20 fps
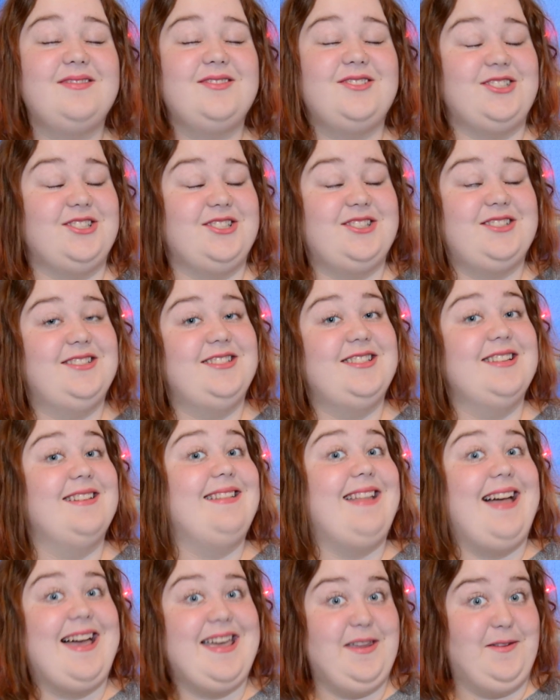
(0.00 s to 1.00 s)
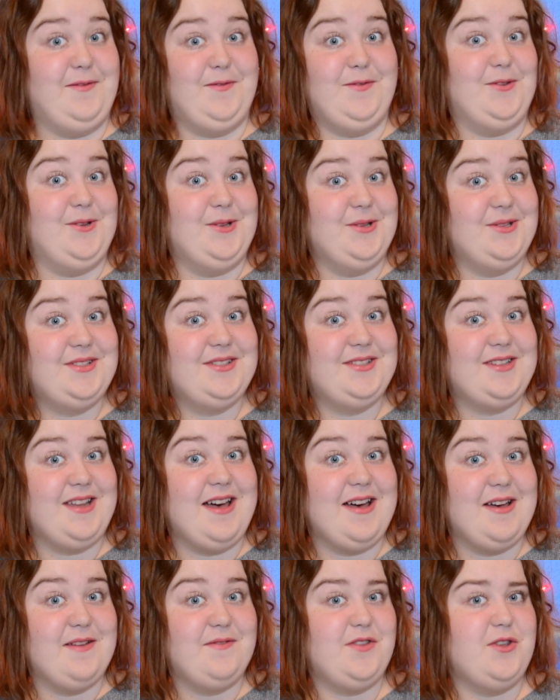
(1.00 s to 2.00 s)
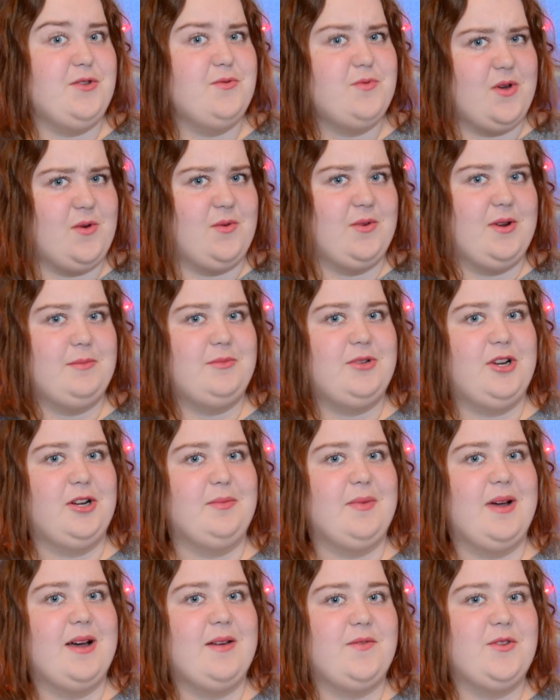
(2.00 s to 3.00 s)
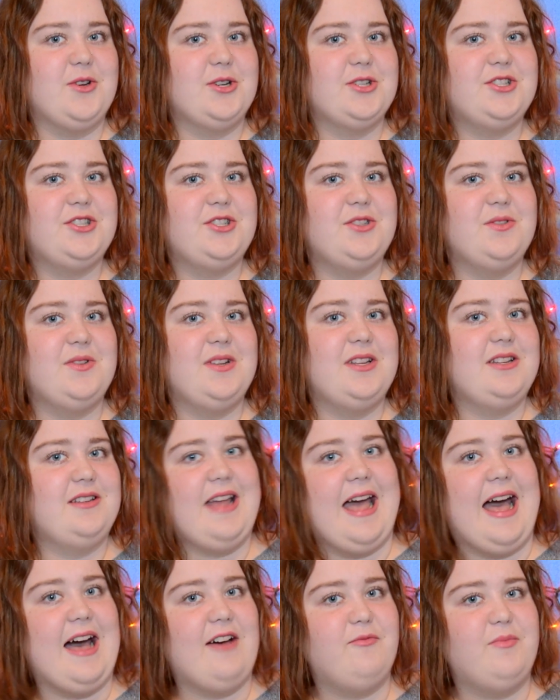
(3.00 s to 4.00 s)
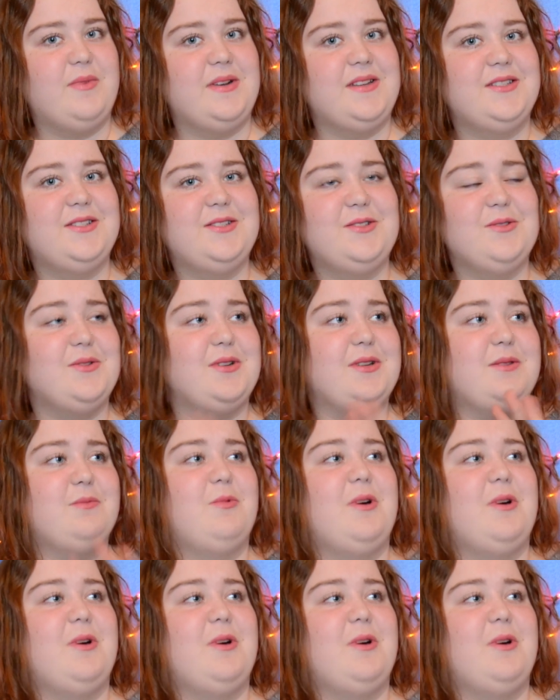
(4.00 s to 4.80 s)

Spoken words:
just delightful stuff. You know what I'm talking about. If you're a student, have been a student,